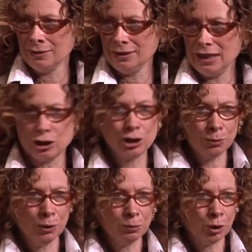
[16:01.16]
It's
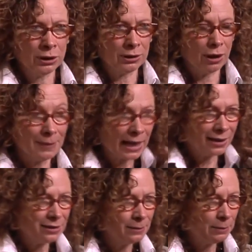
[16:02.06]
super important. Oh my God,
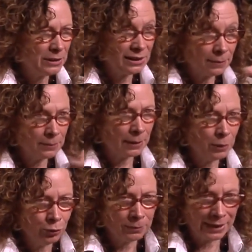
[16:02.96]
this might be something might be
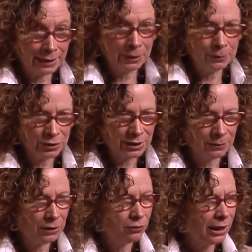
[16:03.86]
wrong. My kid might be
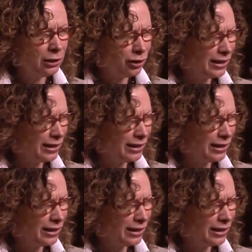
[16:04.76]
something right. You know